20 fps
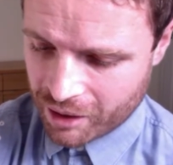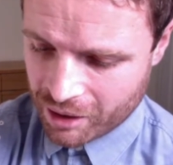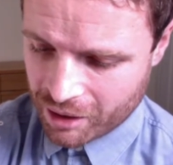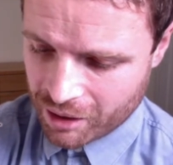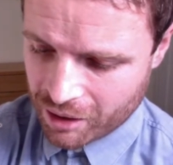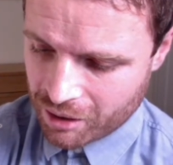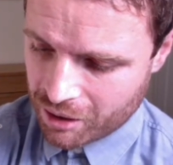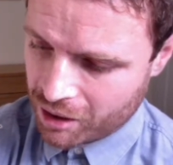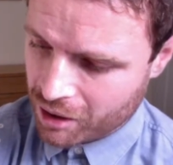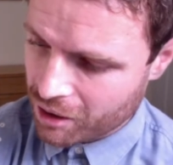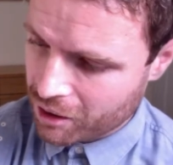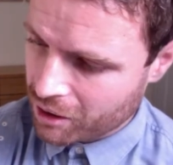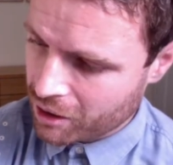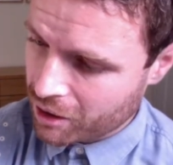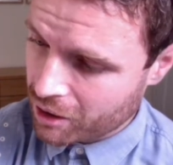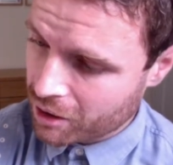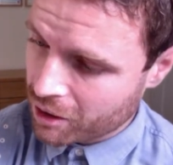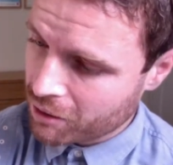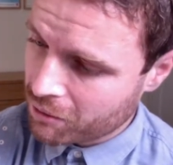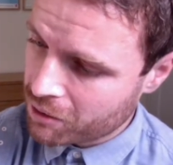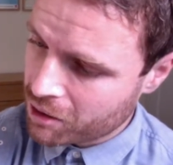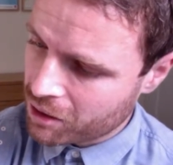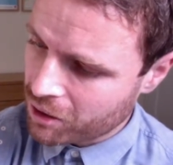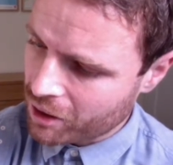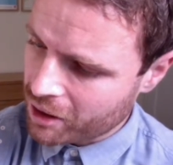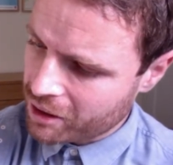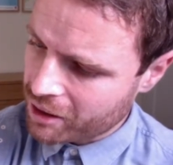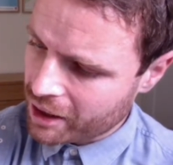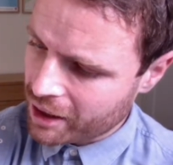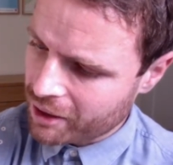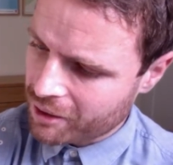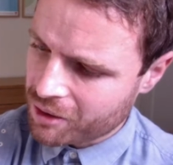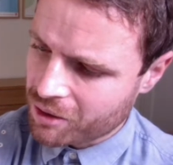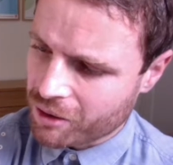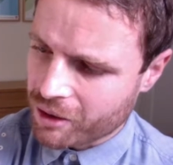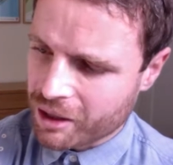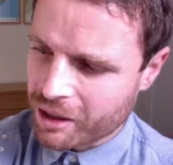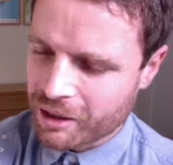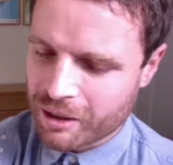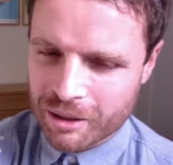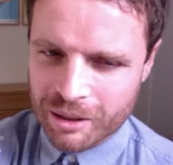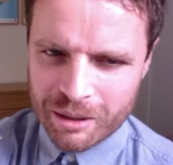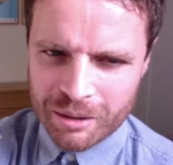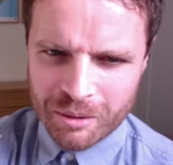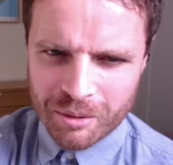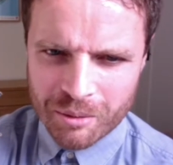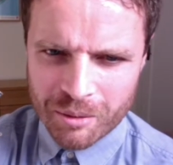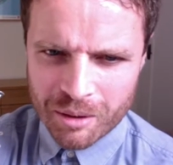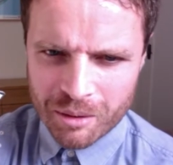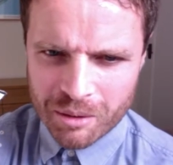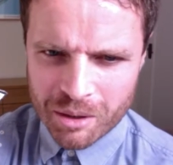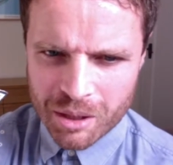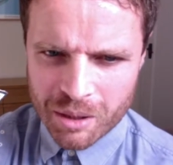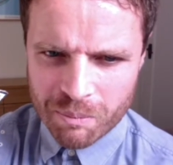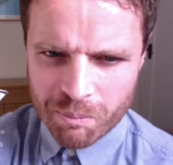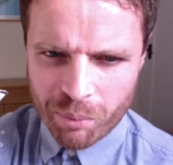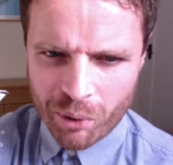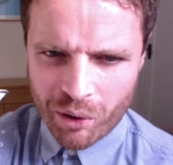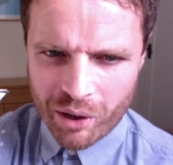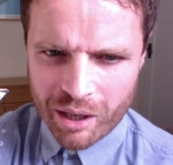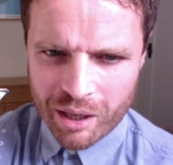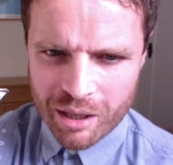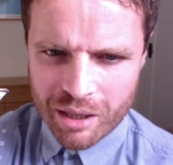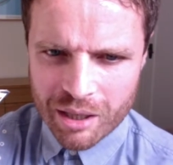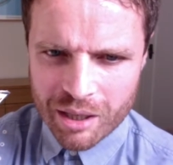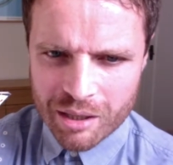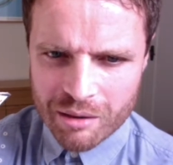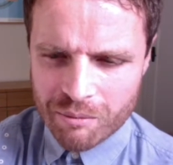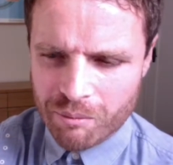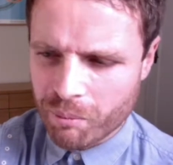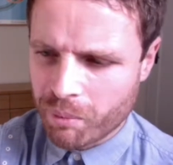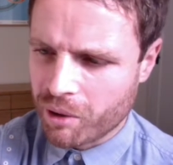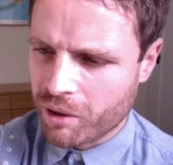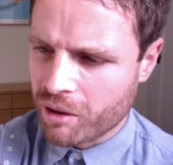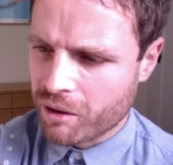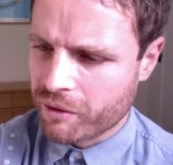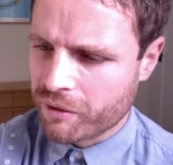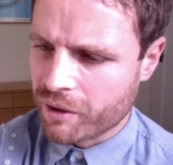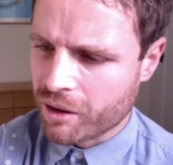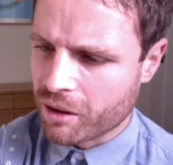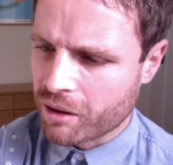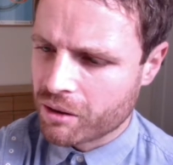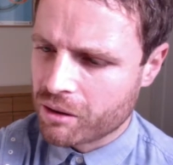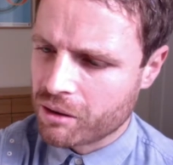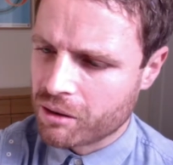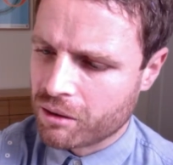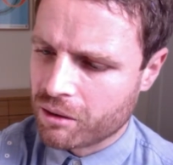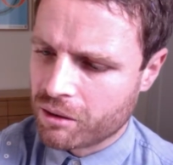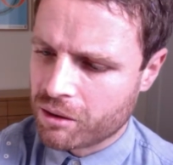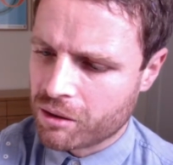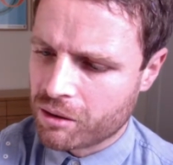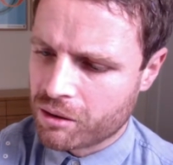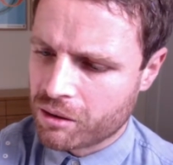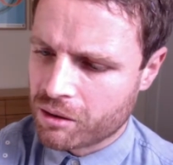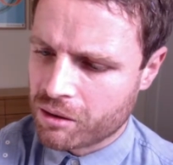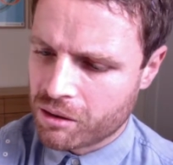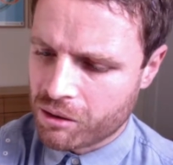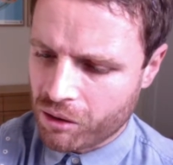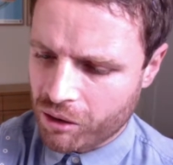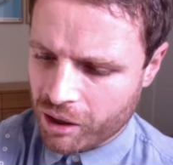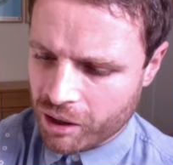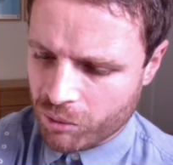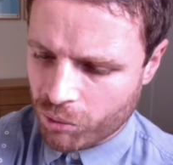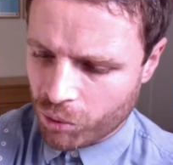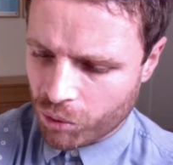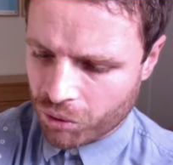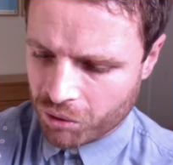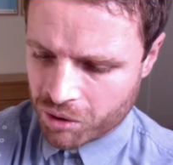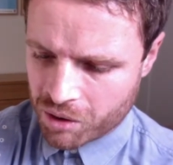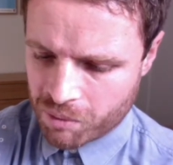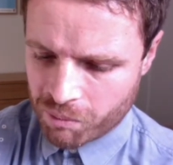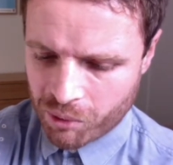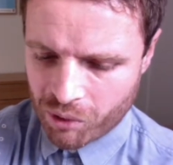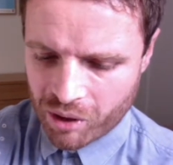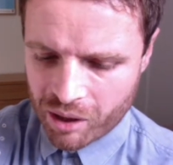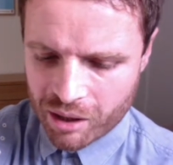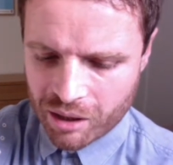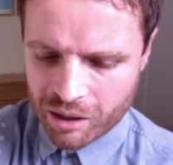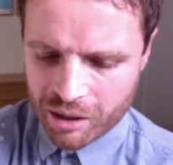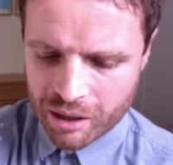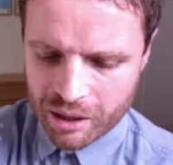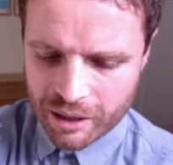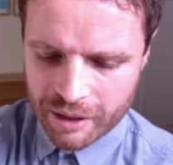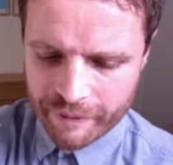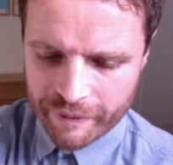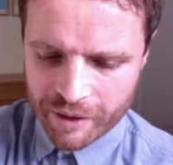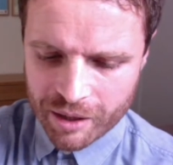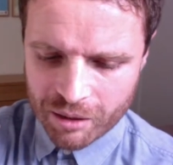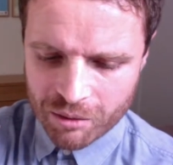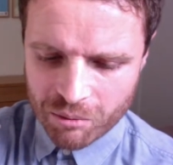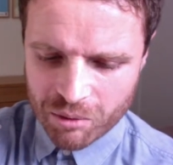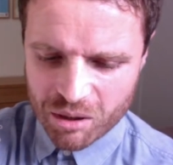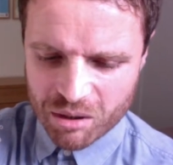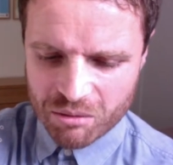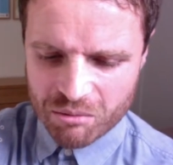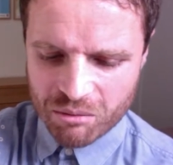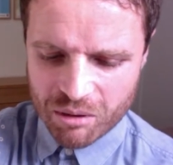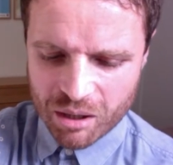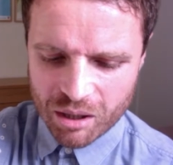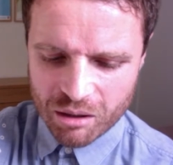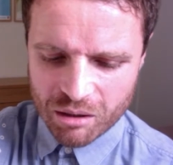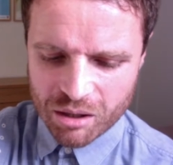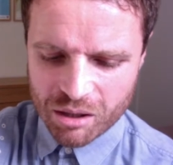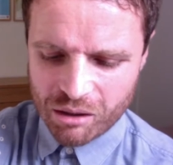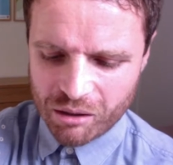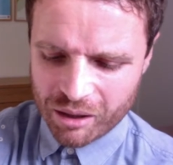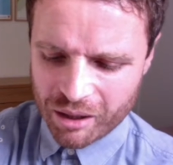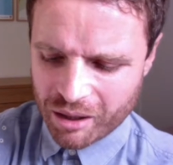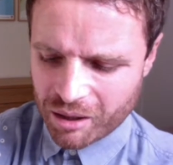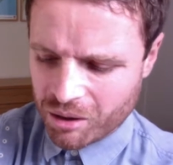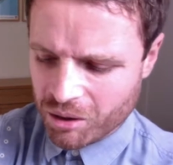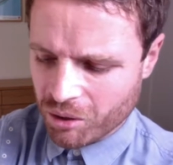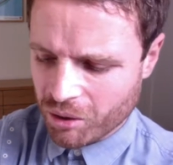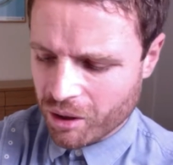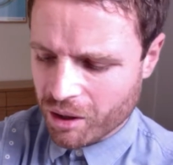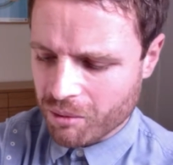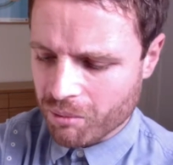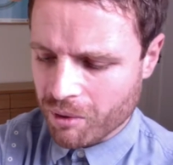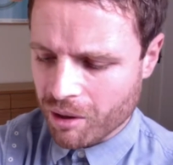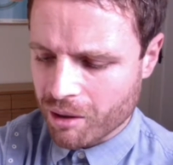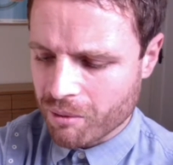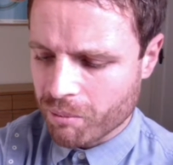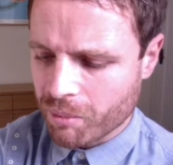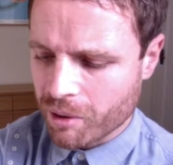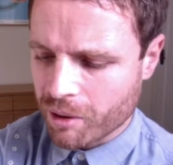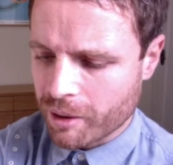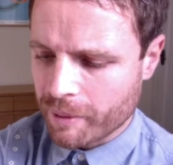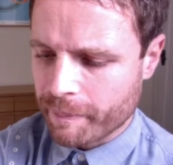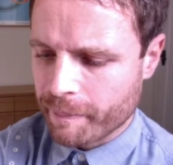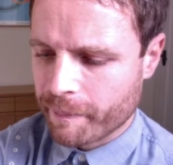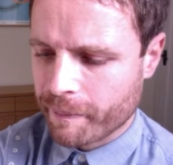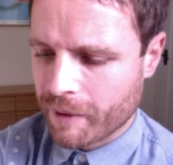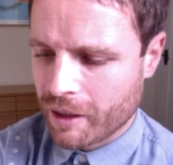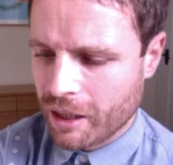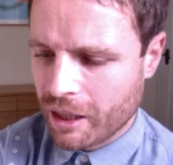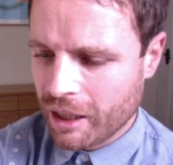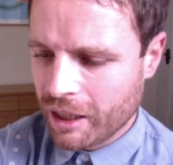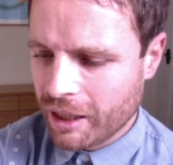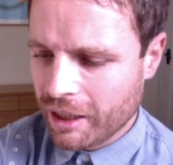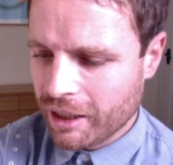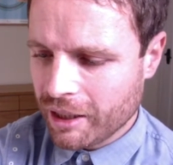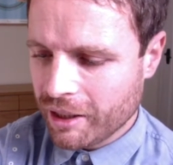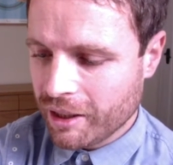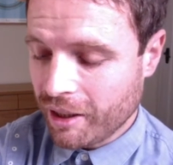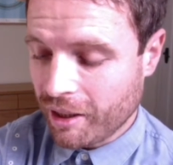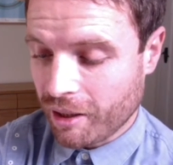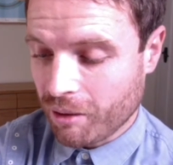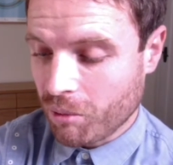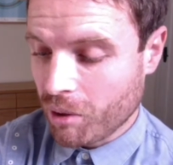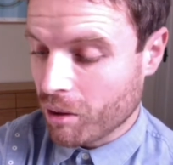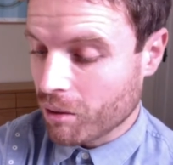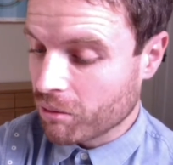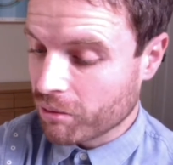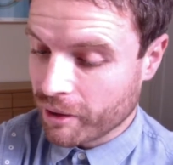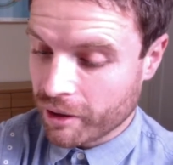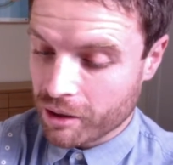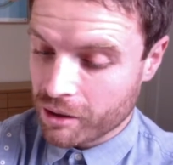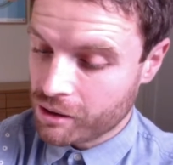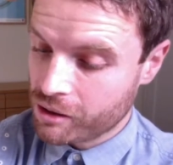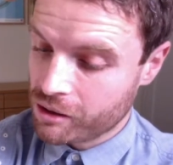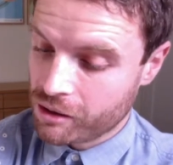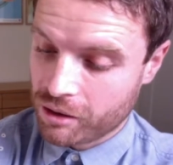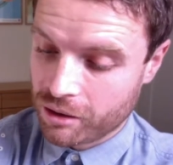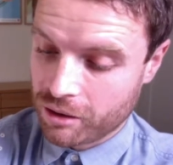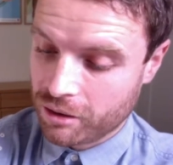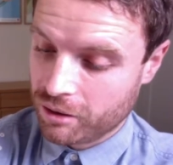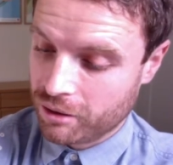the slight downside is that the spine isn't perfect. It's a slightly worn spine, which has slightly annoyed me. But yeah, well, it's